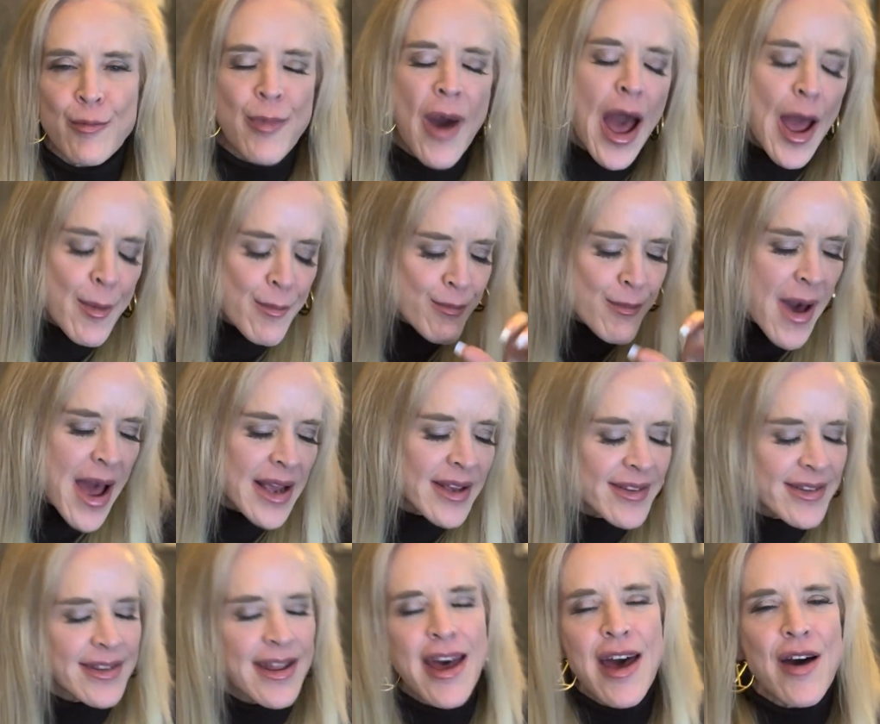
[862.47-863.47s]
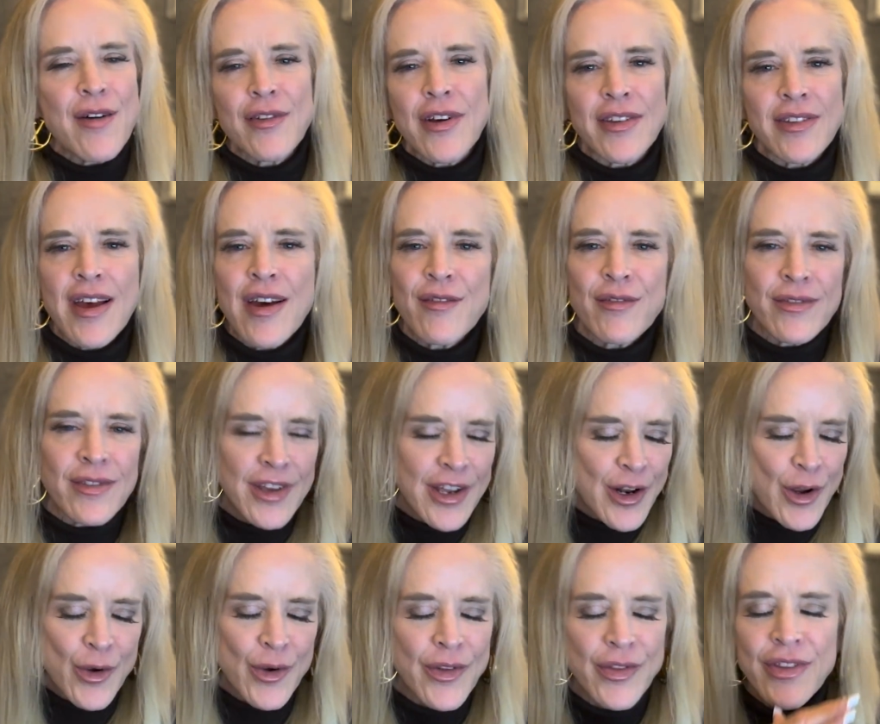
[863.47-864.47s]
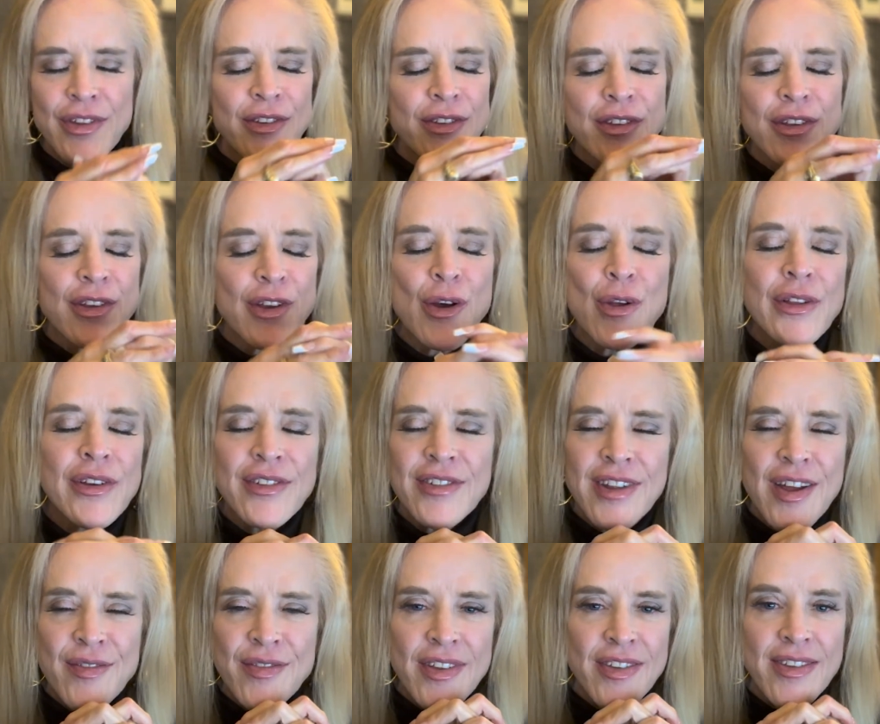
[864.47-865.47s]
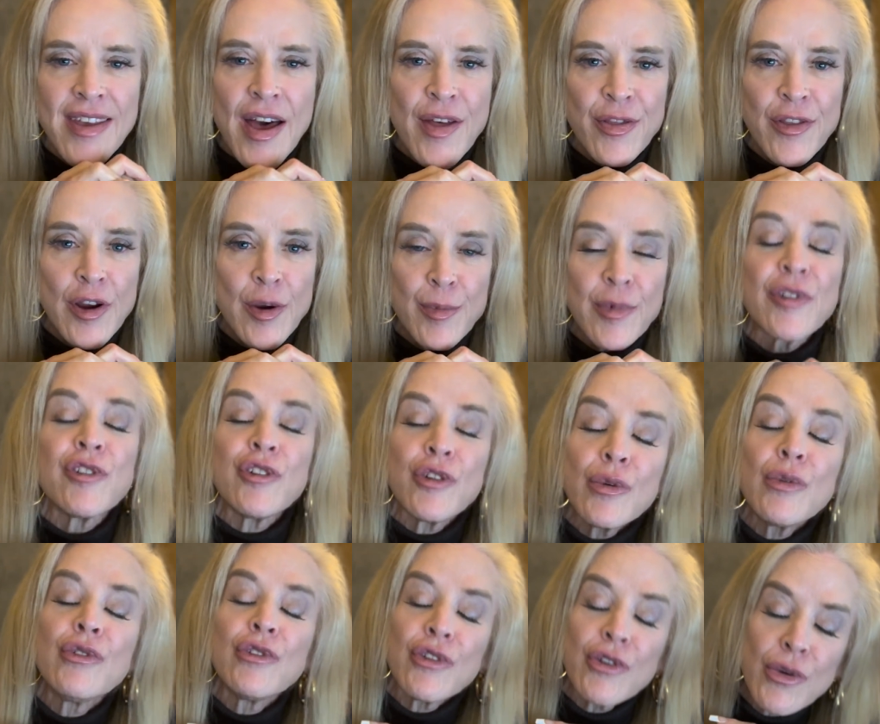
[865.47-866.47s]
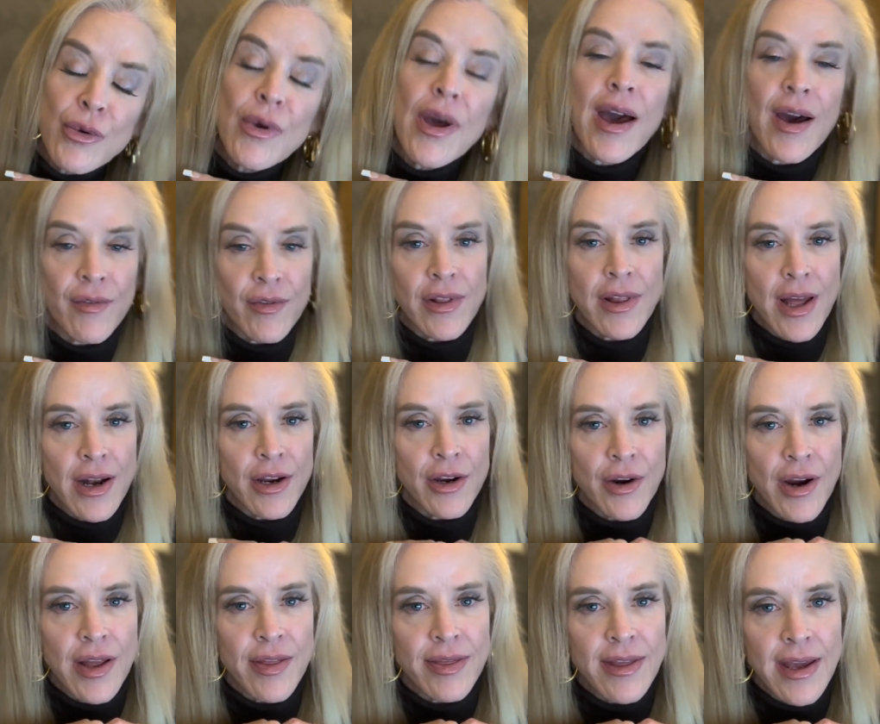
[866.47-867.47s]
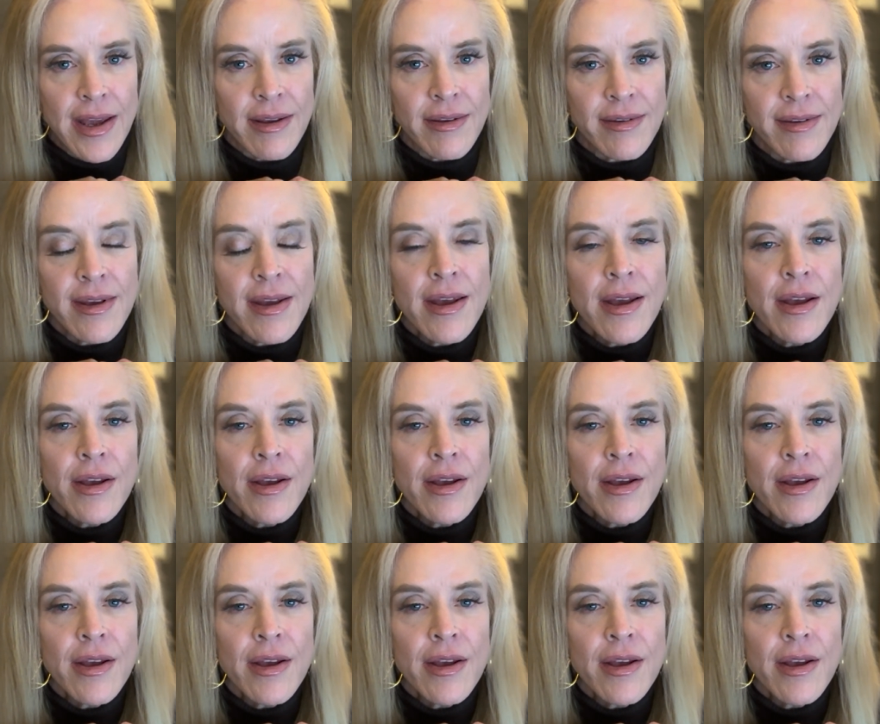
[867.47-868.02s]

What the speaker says: Buy my stuff because I'm, this is the only stuff that's out there. But you do have a lot of great things.